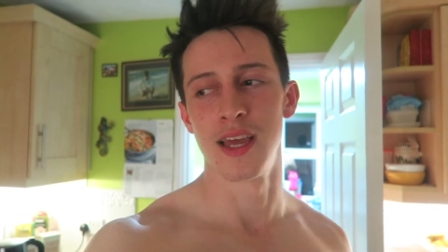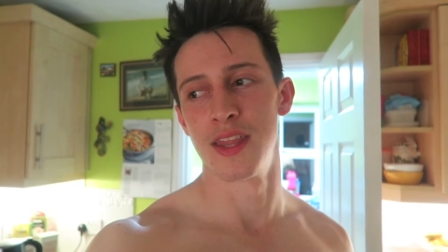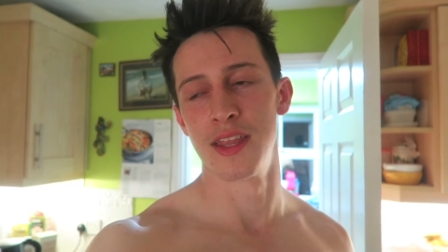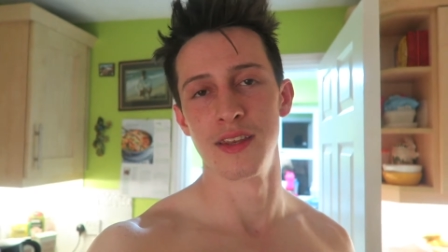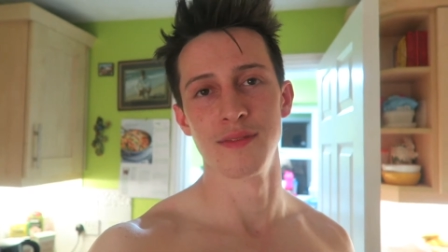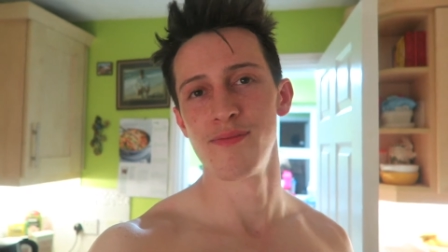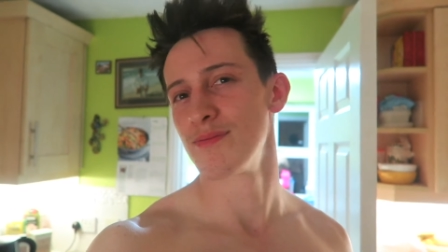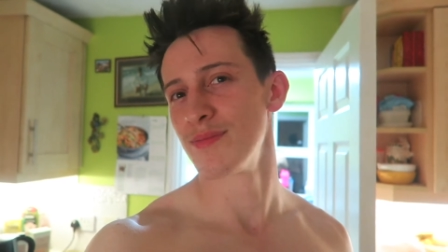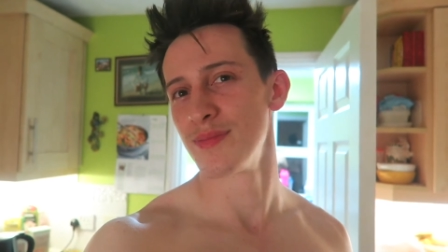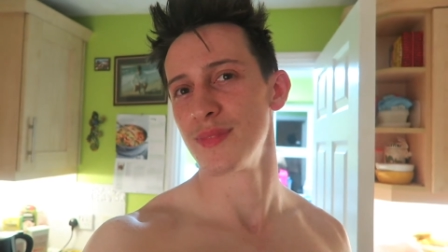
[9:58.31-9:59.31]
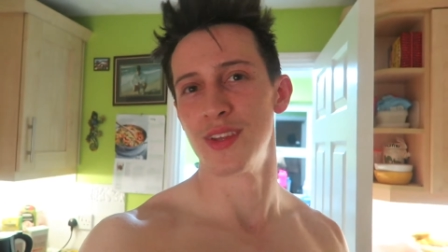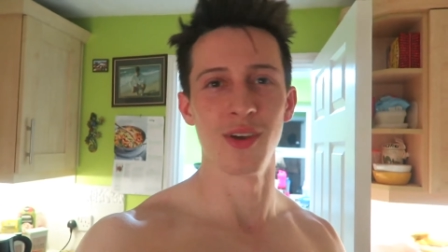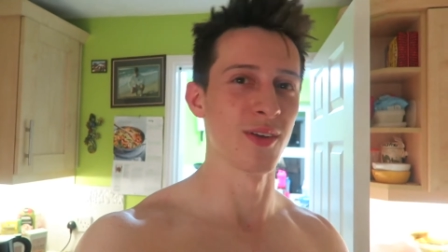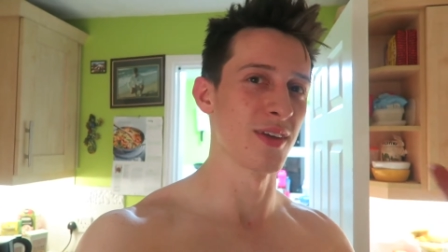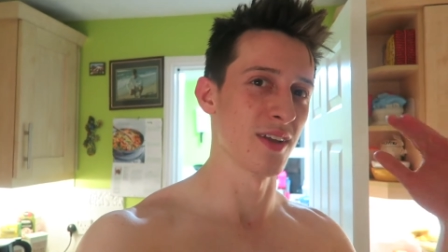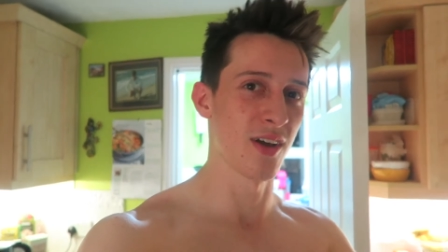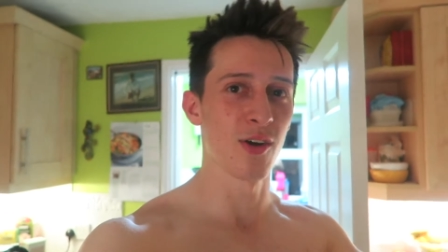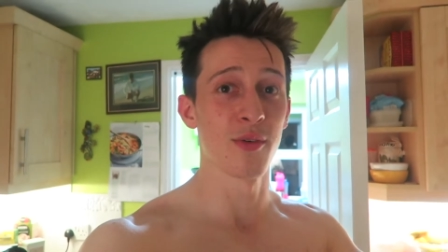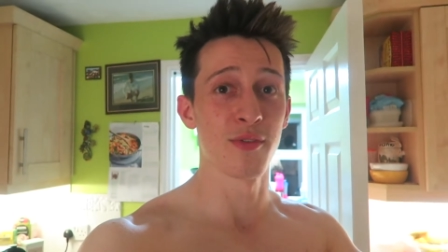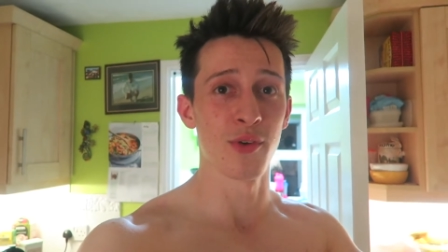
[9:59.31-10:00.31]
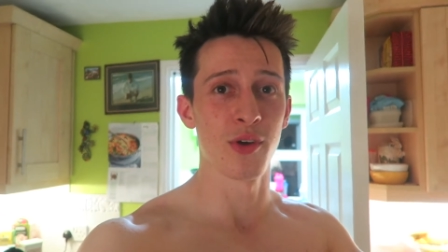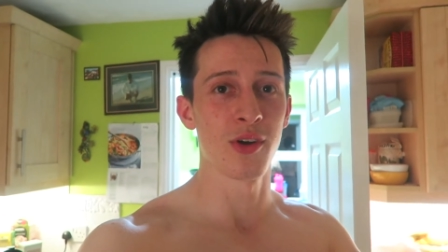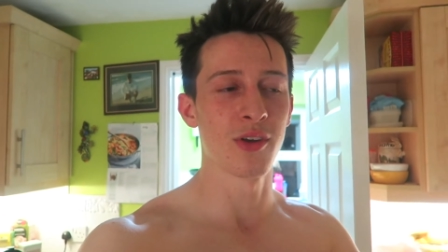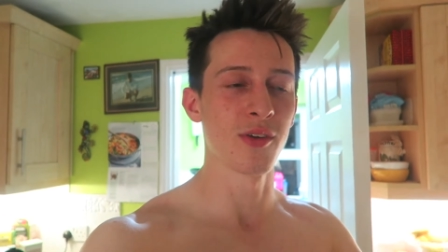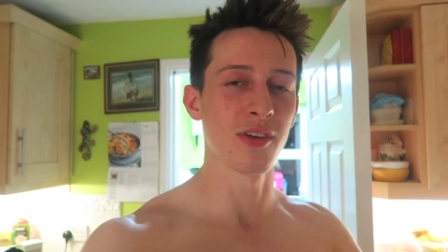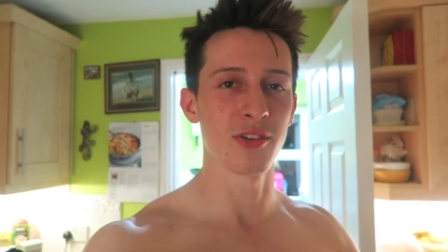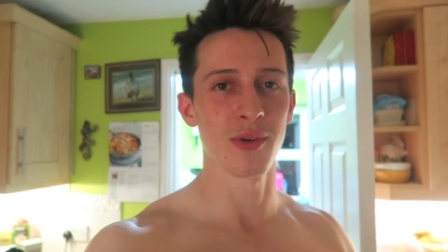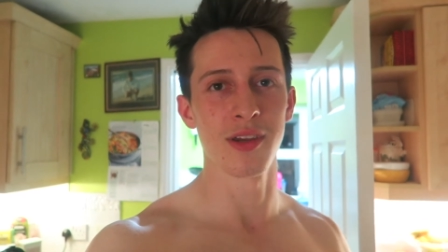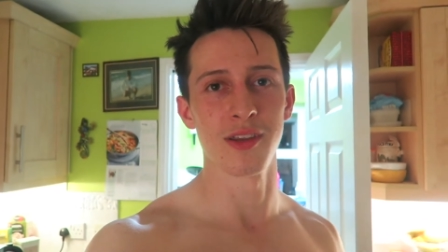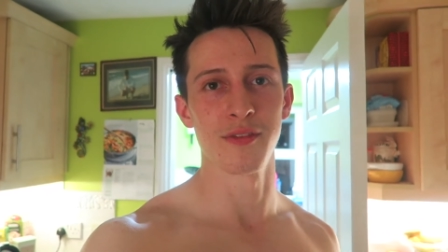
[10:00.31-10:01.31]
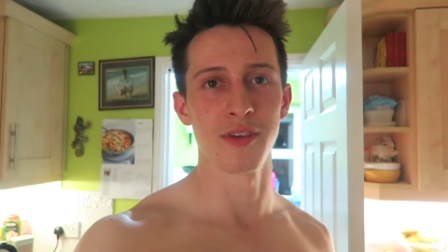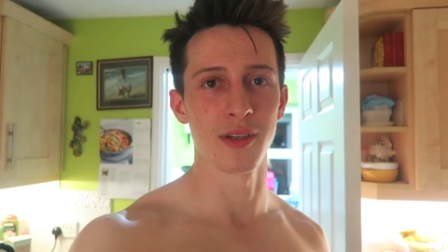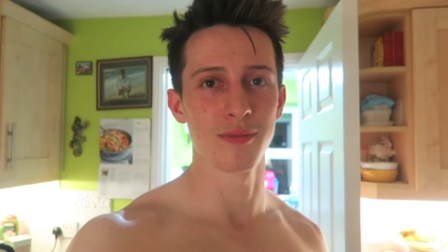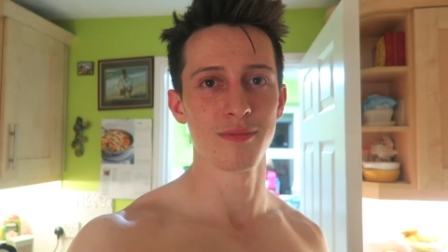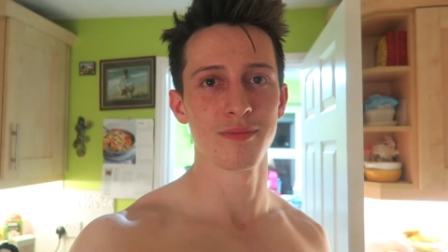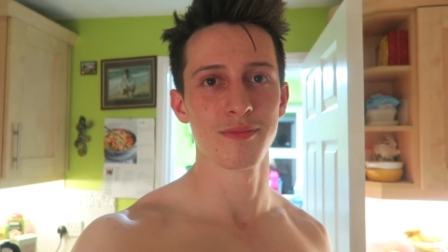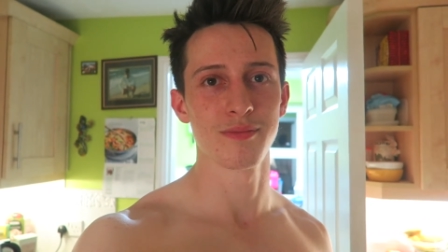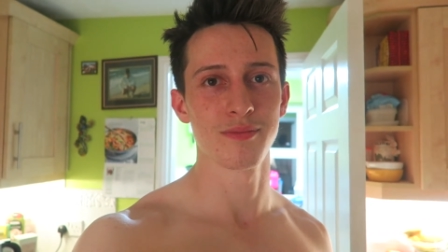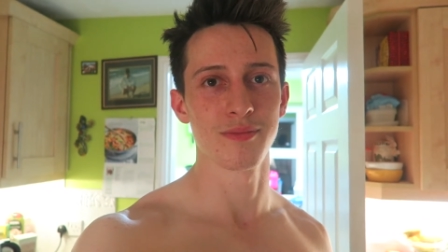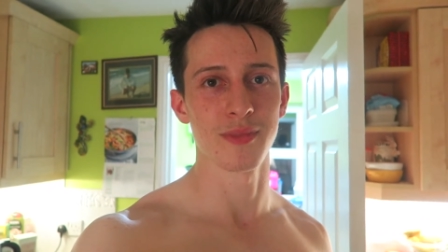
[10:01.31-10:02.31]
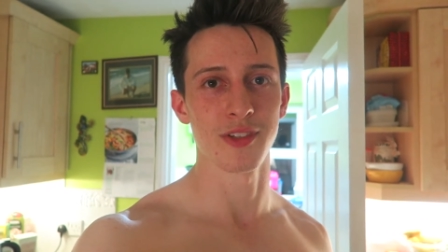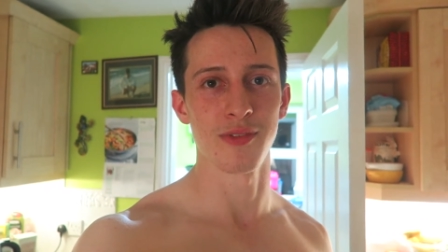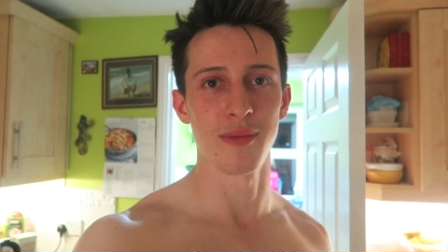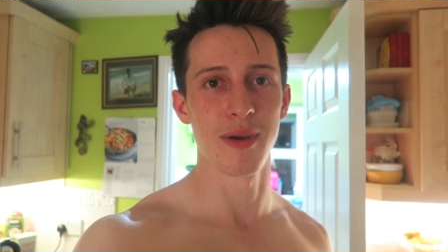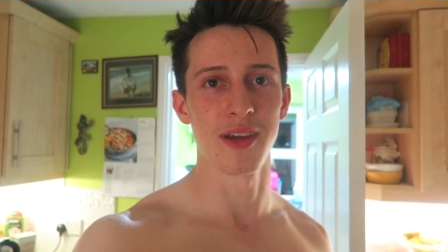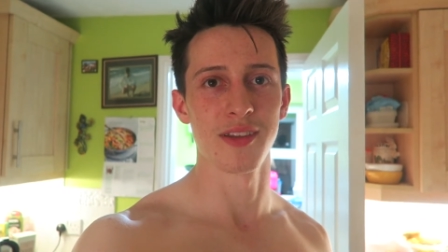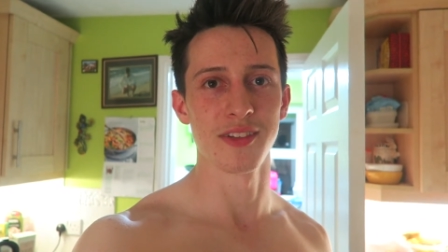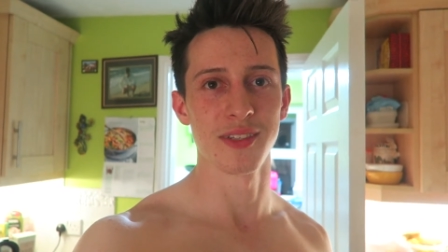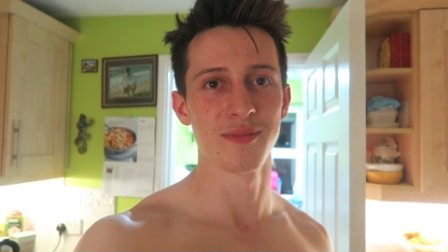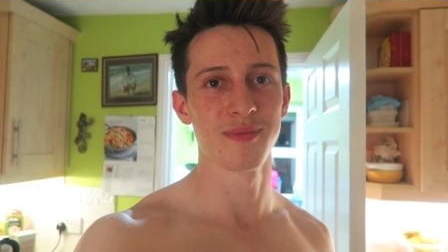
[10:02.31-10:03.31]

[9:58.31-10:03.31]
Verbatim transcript: and then you know you get like halfway through cardio it gets sweaty and you think doesn't really matter does it